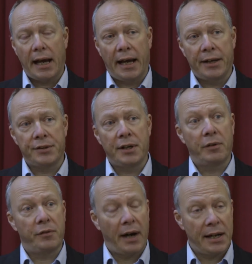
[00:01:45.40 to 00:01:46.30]
and have
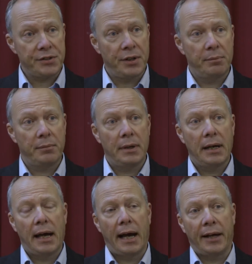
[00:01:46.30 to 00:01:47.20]
advised them
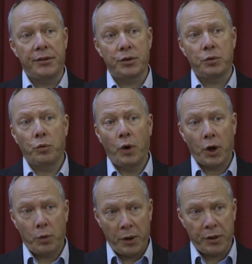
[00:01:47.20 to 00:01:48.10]
and
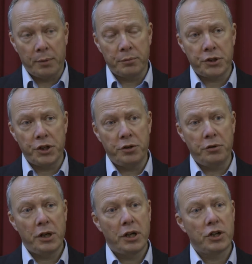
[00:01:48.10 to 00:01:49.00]
work with them to
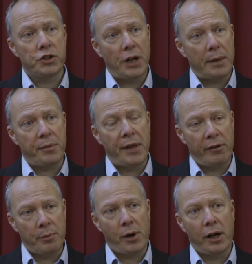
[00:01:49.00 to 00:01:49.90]
shape
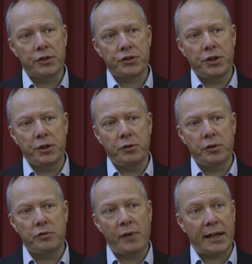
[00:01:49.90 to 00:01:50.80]
their approach to
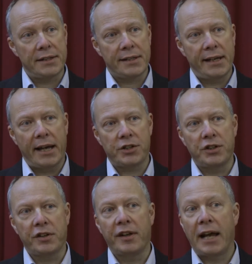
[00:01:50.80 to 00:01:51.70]
reconciliation
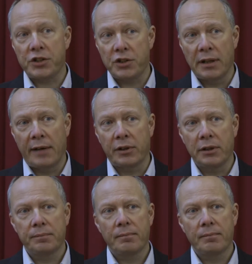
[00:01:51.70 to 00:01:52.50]
at the national level.